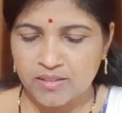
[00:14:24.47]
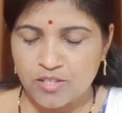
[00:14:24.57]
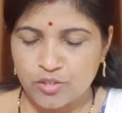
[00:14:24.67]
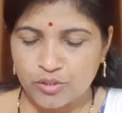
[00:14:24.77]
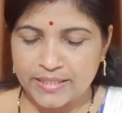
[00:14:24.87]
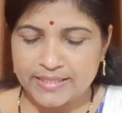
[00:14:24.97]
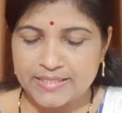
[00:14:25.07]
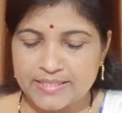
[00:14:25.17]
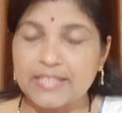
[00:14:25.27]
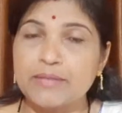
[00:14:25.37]
so it is
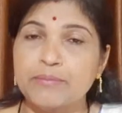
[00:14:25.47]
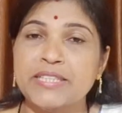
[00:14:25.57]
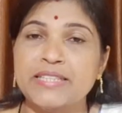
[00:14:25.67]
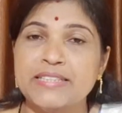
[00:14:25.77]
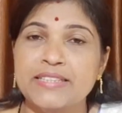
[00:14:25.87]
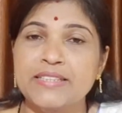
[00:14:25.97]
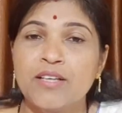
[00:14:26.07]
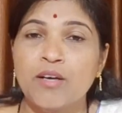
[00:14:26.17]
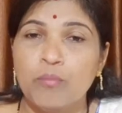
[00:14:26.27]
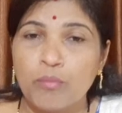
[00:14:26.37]
celebrated in
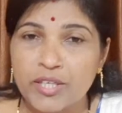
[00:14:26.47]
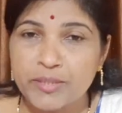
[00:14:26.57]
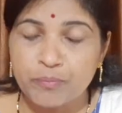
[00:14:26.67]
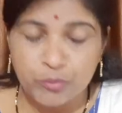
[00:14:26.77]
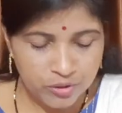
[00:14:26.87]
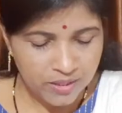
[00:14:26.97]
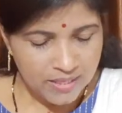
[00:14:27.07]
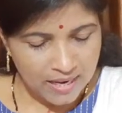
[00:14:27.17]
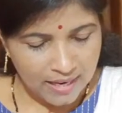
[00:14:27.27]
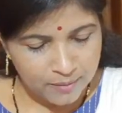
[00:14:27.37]
Manipur
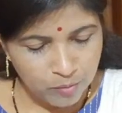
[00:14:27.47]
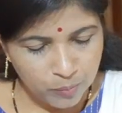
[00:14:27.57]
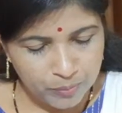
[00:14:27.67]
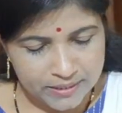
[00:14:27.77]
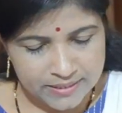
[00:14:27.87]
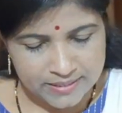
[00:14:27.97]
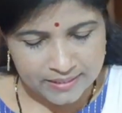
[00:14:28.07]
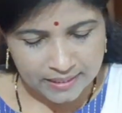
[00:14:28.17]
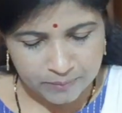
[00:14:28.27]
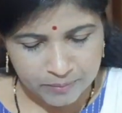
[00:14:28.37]
and Mopin is
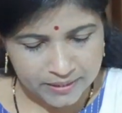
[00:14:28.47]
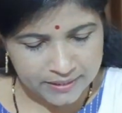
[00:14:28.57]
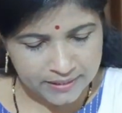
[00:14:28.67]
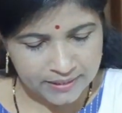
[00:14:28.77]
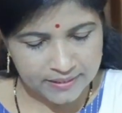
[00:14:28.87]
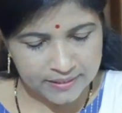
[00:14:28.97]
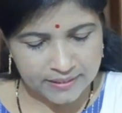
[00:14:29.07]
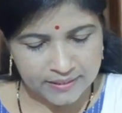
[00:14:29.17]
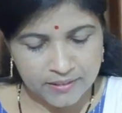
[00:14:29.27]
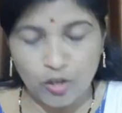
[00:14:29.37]
celebrated
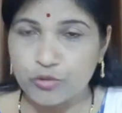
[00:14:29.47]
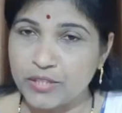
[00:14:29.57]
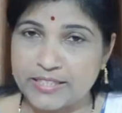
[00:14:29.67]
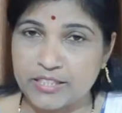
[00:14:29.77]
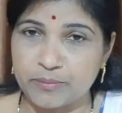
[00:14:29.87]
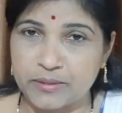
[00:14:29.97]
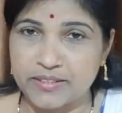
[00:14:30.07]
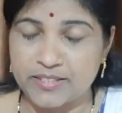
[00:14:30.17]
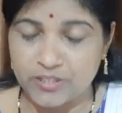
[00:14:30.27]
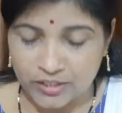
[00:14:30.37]
in Arunachal
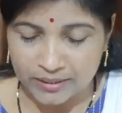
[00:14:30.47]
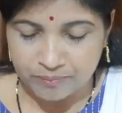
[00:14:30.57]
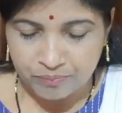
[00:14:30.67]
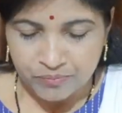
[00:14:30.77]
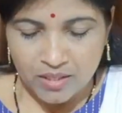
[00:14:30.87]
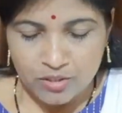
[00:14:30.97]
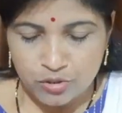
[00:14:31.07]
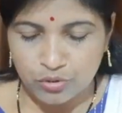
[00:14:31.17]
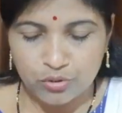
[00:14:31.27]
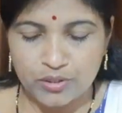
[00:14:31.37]
Pradesh. Okay.
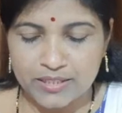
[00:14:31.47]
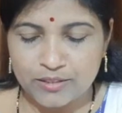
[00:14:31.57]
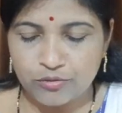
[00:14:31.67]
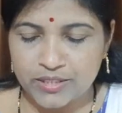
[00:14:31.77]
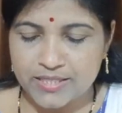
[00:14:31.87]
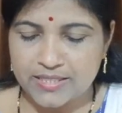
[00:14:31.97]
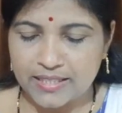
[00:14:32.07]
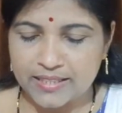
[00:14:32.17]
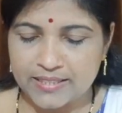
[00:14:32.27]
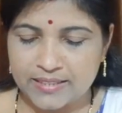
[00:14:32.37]
So in which
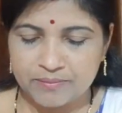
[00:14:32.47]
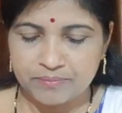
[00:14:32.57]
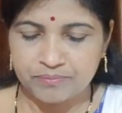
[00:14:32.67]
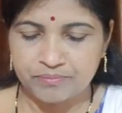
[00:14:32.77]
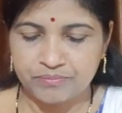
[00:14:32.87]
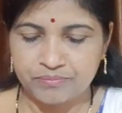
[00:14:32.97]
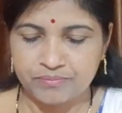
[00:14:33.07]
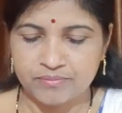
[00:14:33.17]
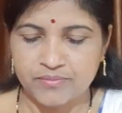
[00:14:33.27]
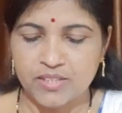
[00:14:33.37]
state?
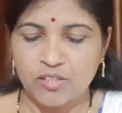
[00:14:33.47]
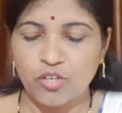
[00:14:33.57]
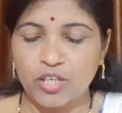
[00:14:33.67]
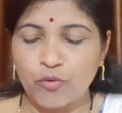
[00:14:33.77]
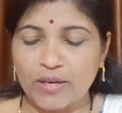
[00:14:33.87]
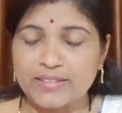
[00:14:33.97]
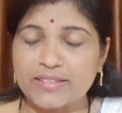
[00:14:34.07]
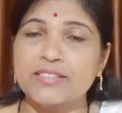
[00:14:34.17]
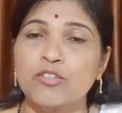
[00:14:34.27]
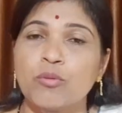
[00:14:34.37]
Okay, what are
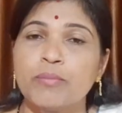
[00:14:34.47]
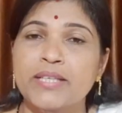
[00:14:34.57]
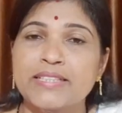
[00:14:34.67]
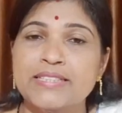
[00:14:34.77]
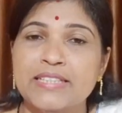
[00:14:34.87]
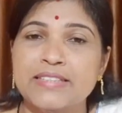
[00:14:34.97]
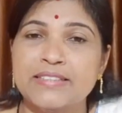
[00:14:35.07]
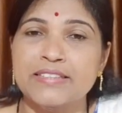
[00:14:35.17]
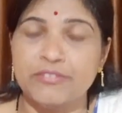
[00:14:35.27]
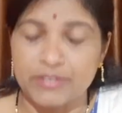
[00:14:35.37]
the women and children
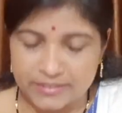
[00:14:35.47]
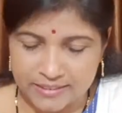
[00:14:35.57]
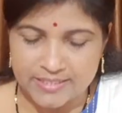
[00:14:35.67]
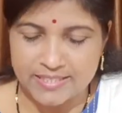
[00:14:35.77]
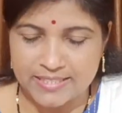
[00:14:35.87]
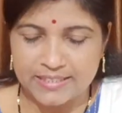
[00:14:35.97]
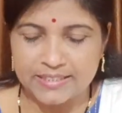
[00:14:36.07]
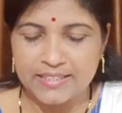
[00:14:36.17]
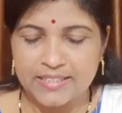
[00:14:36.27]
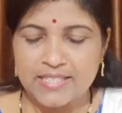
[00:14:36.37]
given? Yes, C.
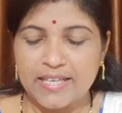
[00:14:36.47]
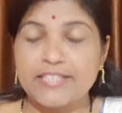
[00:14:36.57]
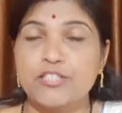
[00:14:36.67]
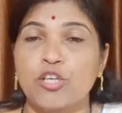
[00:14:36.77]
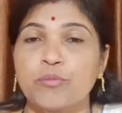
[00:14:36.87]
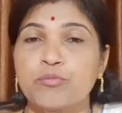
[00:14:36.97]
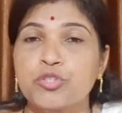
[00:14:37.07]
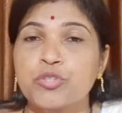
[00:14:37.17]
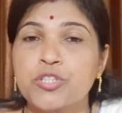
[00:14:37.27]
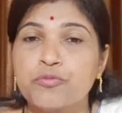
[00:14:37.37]
A
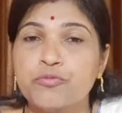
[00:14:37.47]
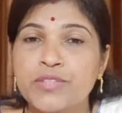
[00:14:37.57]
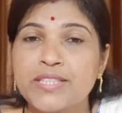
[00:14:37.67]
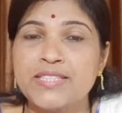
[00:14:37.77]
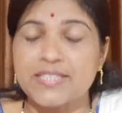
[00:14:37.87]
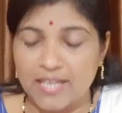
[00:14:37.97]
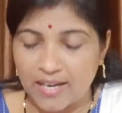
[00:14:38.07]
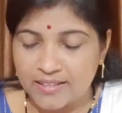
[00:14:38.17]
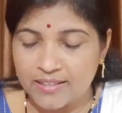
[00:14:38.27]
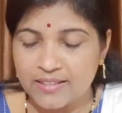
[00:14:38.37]
sumptuous feast and